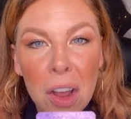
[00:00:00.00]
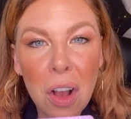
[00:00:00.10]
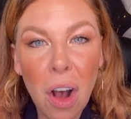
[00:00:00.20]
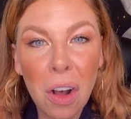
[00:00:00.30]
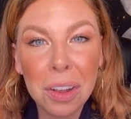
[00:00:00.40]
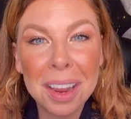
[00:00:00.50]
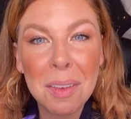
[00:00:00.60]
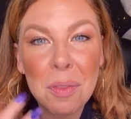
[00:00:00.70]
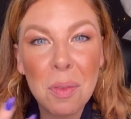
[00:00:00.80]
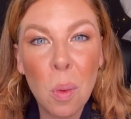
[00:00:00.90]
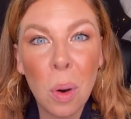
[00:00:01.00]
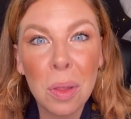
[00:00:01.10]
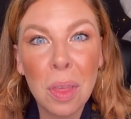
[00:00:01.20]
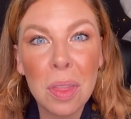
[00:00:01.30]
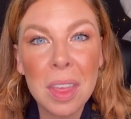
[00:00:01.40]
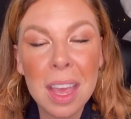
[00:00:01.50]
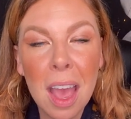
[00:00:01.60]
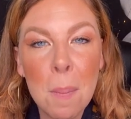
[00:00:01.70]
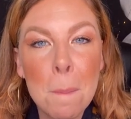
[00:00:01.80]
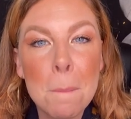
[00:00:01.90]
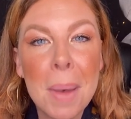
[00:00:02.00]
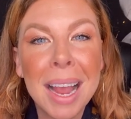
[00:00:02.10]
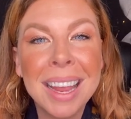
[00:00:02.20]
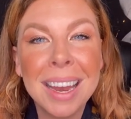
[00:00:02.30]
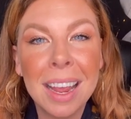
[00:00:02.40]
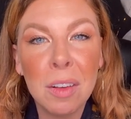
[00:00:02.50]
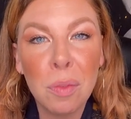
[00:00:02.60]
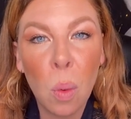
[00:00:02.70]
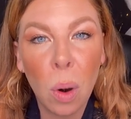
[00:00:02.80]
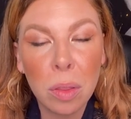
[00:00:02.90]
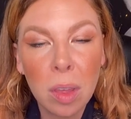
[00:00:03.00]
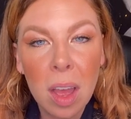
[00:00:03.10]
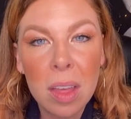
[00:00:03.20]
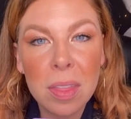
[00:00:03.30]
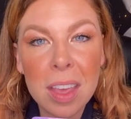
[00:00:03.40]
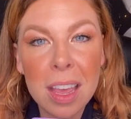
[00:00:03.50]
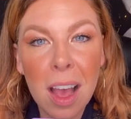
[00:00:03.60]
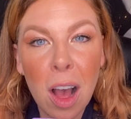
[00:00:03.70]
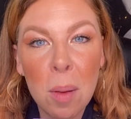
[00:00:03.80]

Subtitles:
calling forth the and beckoning forth the